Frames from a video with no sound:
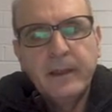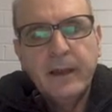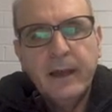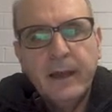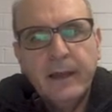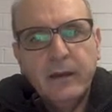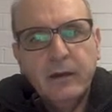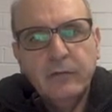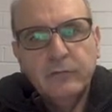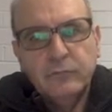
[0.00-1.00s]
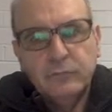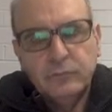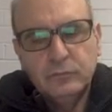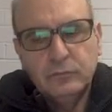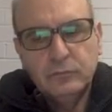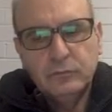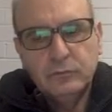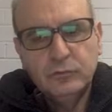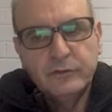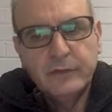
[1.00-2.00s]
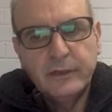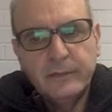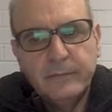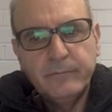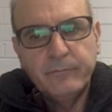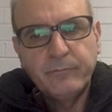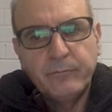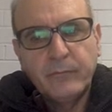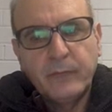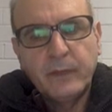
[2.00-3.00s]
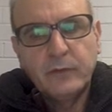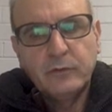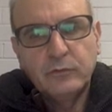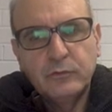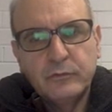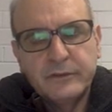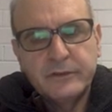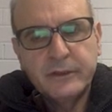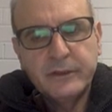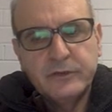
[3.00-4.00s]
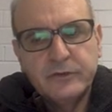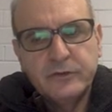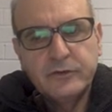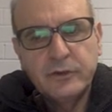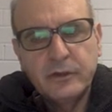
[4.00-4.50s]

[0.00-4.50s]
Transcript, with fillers: and how to use them to sketch,